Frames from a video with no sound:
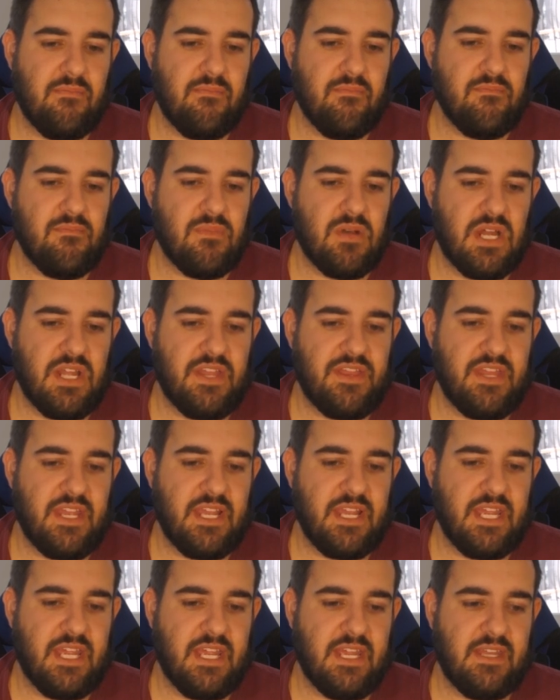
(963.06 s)
my
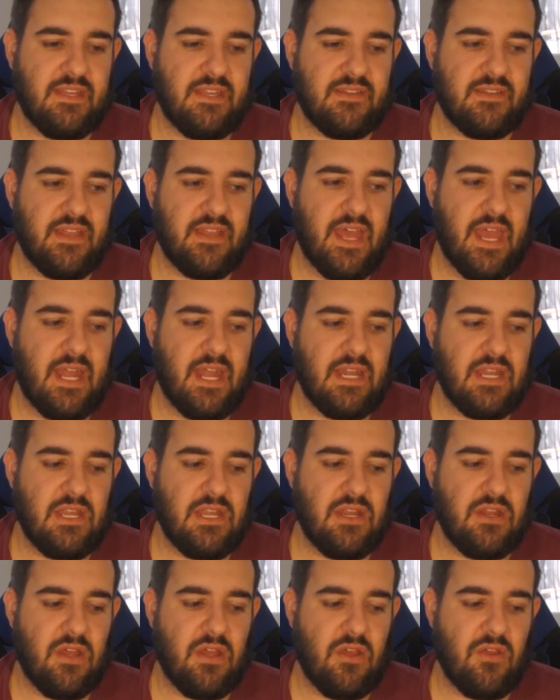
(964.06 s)
thing is that,
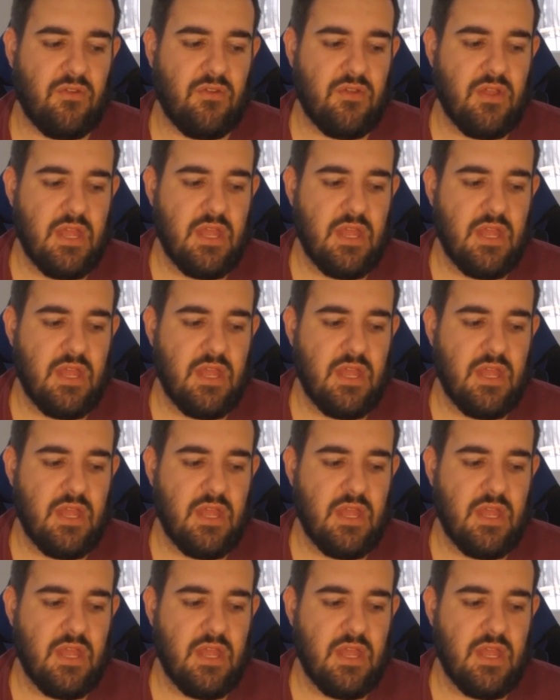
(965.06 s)
you know,